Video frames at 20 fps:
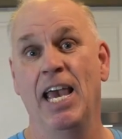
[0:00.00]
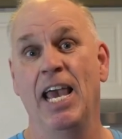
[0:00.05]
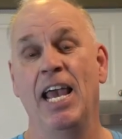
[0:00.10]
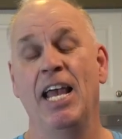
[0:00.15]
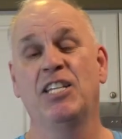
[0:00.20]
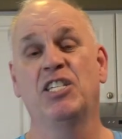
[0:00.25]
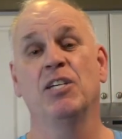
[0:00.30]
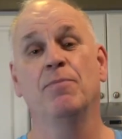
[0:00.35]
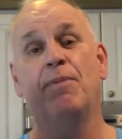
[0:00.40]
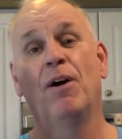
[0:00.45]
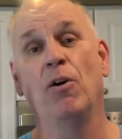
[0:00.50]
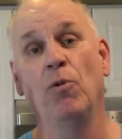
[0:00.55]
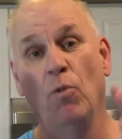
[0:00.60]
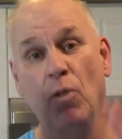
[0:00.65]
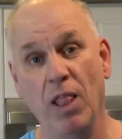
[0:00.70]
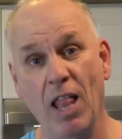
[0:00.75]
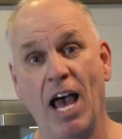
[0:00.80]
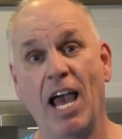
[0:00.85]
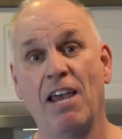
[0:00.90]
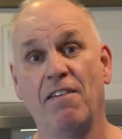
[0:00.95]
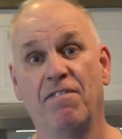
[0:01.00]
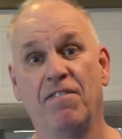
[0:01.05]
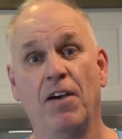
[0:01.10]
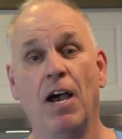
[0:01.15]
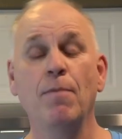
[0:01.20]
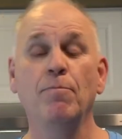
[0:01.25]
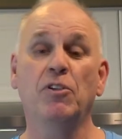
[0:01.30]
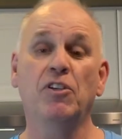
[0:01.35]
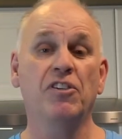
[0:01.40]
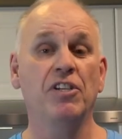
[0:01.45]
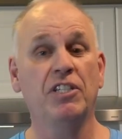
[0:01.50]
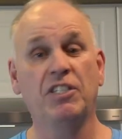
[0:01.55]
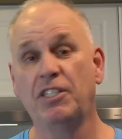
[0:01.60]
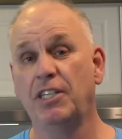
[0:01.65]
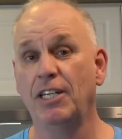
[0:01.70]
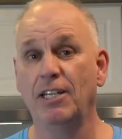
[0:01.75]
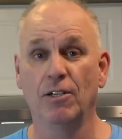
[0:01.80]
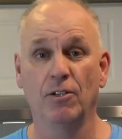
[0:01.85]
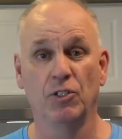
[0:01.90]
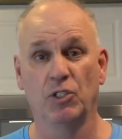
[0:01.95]
It's about life. I'm sixty
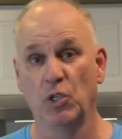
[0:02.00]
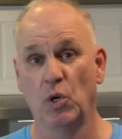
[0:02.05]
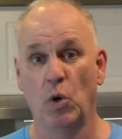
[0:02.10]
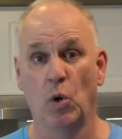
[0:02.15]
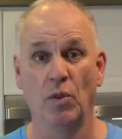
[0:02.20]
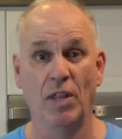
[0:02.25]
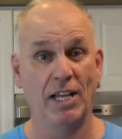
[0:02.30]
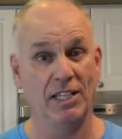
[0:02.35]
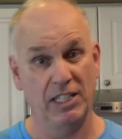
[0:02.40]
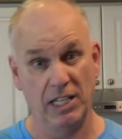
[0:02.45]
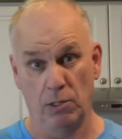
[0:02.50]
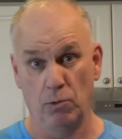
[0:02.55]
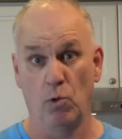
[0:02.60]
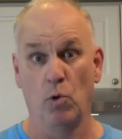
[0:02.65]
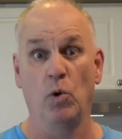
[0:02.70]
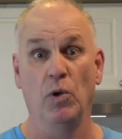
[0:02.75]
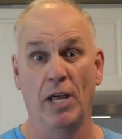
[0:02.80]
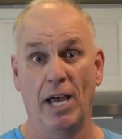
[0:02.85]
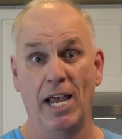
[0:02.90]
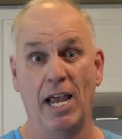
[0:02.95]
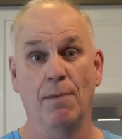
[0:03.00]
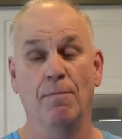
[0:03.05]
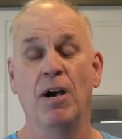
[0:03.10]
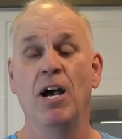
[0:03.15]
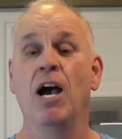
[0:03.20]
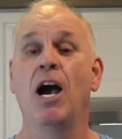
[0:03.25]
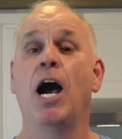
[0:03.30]
years old. That's how old I am.